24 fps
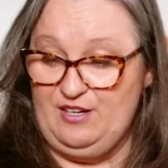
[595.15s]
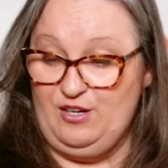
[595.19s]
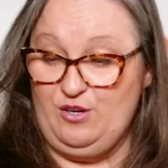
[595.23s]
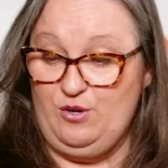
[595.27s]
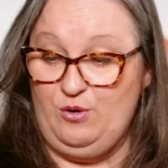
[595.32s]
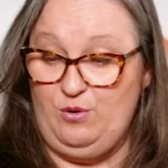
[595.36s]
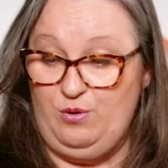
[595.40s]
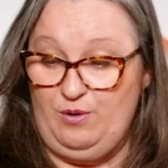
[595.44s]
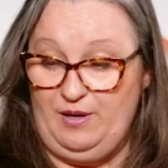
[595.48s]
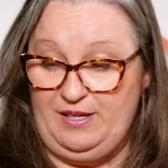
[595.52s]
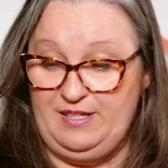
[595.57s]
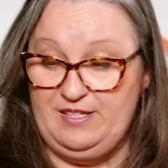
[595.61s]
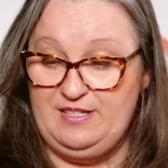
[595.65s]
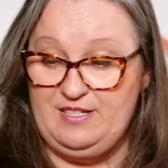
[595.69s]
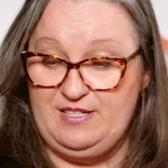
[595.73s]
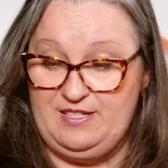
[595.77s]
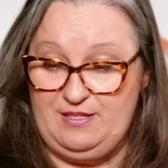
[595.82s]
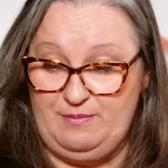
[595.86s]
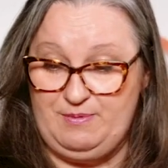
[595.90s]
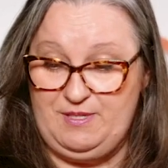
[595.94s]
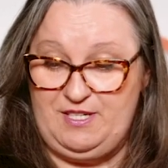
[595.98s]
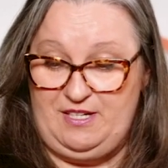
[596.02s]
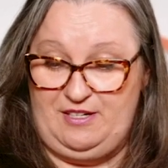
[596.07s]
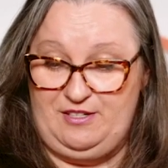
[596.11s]
quite a
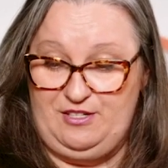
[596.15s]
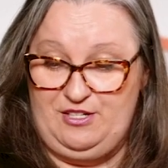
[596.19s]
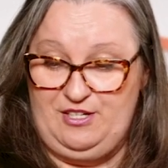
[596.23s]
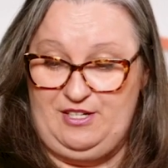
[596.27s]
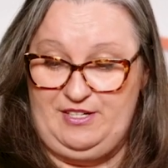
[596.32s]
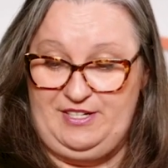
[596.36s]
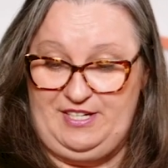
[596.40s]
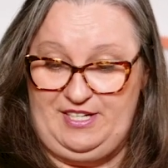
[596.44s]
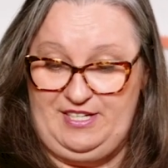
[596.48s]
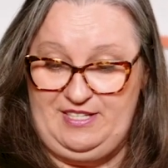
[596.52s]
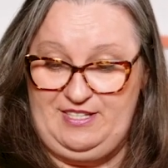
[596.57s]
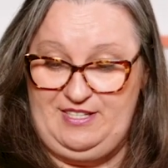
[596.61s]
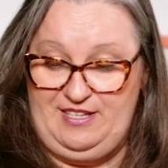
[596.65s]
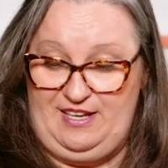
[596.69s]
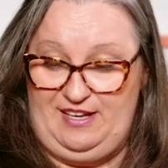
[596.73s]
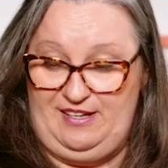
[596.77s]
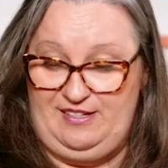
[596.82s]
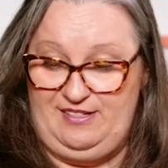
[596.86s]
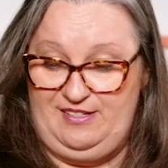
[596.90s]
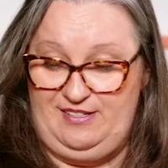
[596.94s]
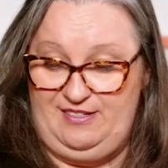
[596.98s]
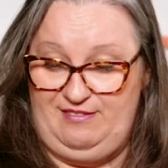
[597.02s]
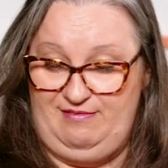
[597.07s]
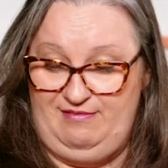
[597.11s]
substantial die
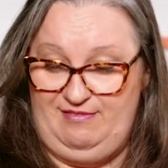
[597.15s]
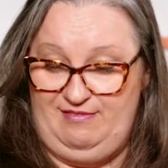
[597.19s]
set.